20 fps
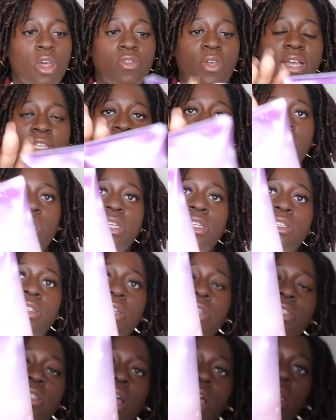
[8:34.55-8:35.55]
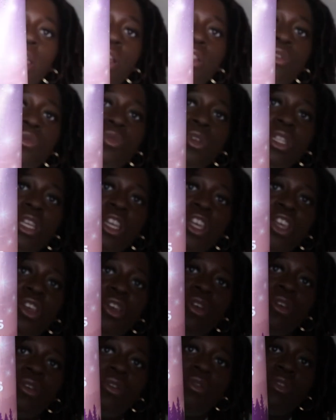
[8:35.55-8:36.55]
that's what this looks like it's really
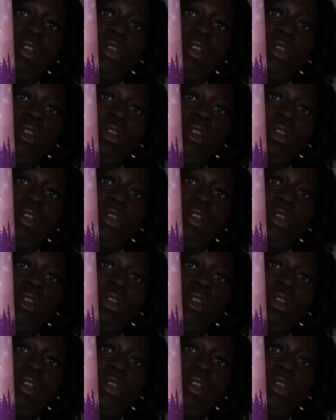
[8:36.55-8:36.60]
cute